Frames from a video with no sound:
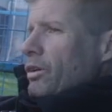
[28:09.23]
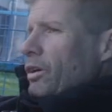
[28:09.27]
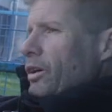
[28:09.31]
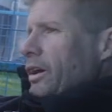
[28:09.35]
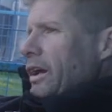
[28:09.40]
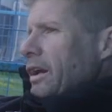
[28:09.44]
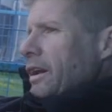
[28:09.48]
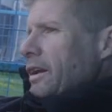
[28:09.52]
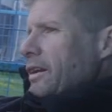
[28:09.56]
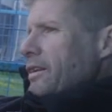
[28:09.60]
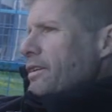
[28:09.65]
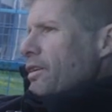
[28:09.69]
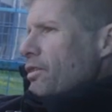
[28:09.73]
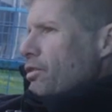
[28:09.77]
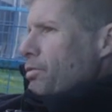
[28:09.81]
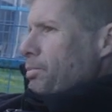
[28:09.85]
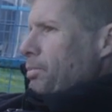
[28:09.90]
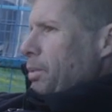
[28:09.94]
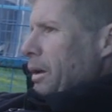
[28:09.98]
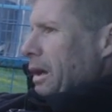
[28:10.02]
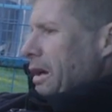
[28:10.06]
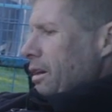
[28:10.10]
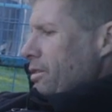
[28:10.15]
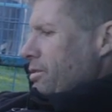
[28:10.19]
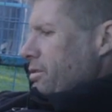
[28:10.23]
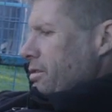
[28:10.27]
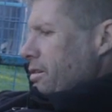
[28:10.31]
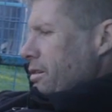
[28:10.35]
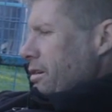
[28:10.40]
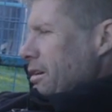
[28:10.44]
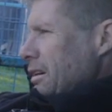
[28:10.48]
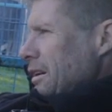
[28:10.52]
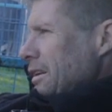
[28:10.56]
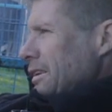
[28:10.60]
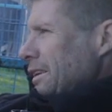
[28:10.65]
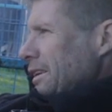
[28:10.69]
are getting displaced
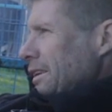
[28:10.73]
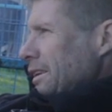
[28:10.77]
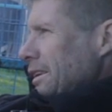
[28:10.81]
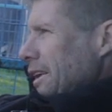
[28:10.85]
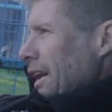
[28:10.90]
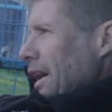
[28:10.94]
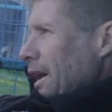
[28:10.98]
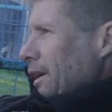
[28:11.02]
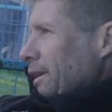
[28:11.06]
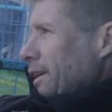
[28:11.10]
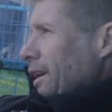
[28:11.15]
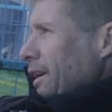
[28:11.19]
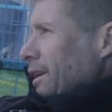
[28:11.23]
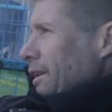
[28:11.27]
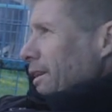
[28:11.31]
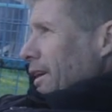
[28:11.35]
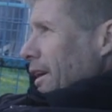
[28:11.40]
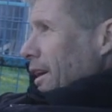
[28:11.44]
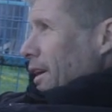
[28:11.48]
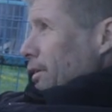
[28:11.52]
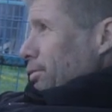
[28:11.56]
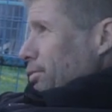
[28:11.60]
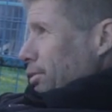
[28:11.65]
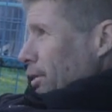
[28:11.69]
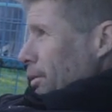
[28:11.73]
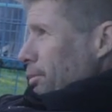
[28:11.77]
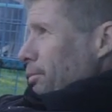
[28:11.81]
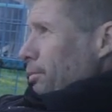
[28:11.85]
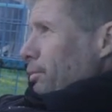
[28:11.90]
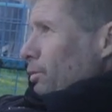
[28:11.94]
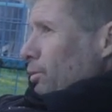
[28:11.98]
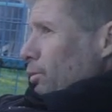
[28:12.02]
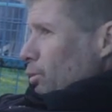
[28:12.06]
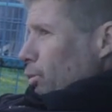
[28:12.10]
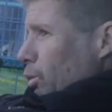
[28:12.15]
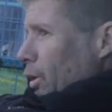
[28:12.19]

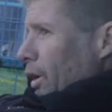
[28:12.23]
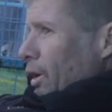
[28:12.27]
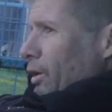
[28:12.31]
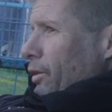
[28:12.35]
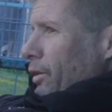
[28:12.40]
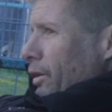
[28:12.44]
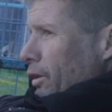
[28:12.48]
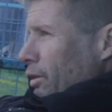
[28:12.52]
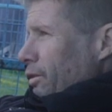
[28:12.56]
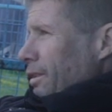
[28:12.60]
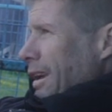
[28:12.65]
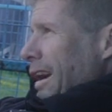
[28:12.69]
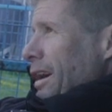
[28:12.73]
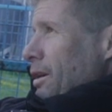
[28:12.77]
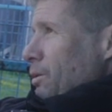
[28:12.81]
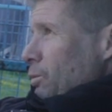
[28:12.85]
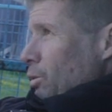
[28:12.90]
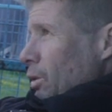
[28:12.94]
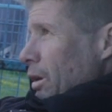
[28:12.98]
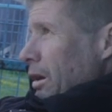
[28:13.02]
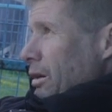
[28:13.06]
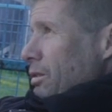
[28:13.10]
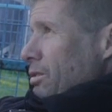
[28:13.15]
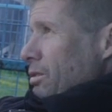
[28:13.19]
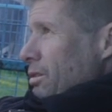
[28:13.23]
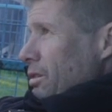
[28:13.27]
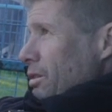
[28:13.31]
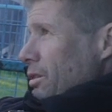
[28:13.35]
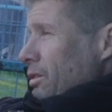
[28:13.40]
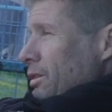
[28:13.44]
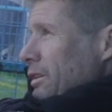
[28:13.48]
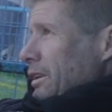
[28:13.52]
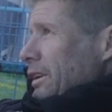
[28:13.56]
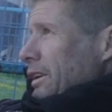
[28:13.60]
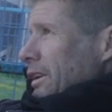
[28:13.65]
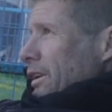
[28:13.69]
from where their tent was
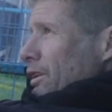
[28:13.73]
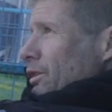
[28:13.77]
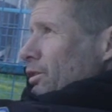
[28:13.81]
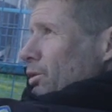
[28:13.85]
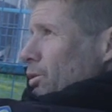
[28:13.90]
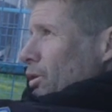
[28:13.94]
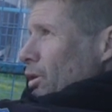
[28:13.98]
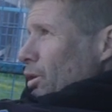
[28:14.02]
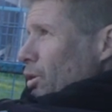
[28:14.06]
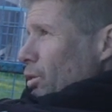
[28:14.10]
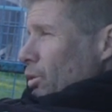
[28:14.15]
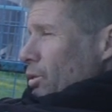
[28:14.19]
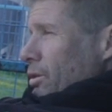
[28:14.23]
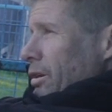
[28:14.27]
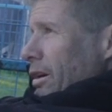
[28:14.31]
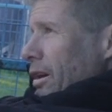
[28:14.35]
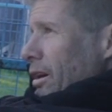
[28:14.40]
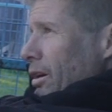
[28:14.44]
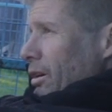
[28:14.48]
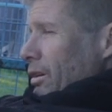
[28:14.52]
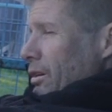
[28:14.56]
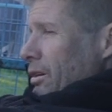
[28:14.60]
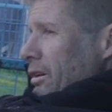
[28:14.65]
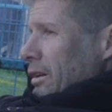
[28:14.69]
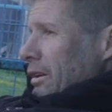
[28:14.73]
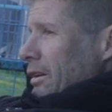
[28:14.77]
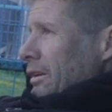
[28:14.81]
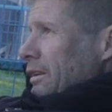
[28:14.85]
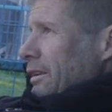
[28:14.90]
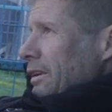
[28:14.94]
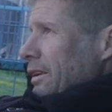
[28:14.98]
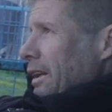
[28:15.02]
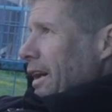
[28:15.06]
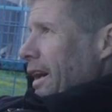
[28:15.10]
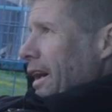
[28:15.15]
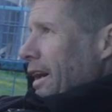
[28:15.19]
into a hotel.
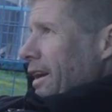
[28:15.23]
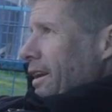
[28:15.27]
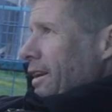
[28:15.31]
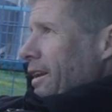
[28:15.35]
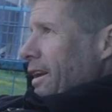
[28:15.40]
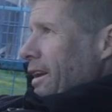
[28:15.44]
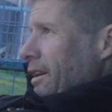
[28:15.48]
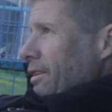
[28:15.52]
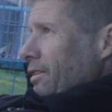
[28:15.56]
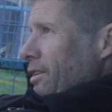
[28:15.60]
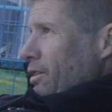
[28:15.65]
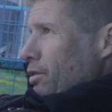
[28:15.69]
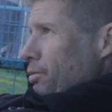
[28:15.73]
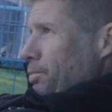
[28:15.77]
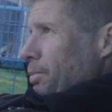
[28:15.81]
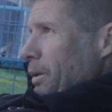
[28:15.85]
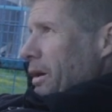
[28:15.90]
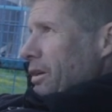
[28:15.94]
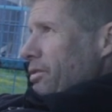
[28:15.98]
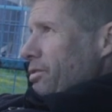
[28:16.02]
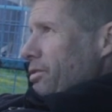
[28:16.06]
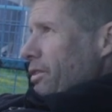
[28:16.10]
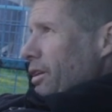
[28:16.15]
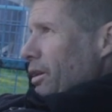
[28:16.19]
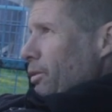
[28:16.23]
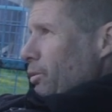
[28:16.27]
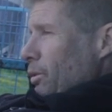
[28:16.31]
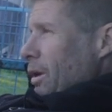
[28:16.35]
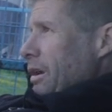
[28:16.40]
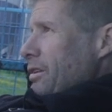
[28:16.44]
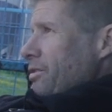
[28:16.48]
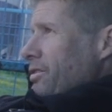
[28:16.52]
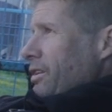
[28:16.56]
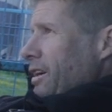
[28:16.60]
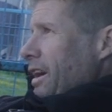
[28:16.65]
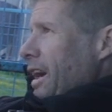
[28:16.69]
And then displaced
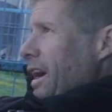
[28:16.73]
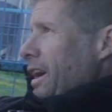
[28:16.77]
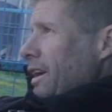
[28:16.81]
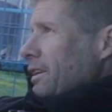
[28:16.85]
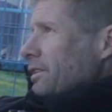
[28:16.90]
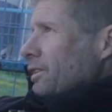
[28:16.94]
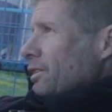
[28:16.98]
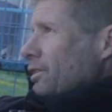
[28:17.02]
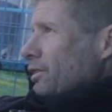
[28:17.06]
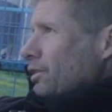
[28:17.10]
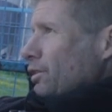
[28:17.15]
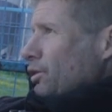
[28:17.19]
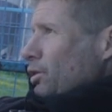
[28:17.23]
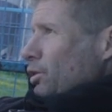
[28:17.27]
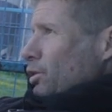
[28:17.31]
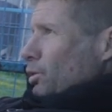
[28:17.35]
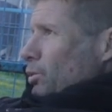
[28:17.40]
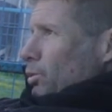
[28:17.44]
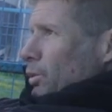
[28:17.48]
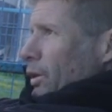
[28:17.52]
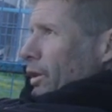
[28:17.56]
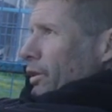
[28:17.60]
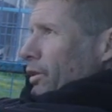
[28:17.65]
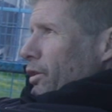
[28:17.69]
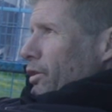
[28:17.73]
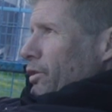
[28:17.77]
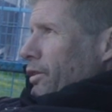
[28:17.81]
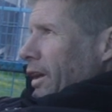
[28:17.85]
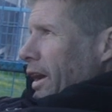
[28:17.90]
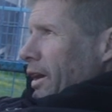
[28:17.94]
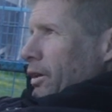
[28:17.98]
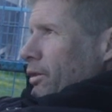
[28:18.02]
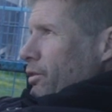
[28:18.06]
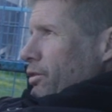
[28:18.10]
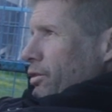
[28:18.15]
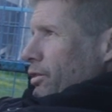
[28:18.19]
once again to where their
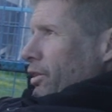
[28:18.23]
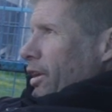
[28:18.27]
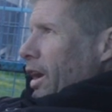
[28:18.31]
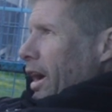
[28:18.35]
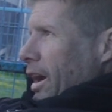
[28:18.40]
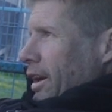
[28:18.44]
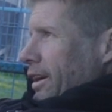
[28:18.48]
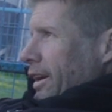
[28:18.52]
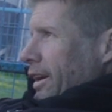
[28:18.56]
tent's not.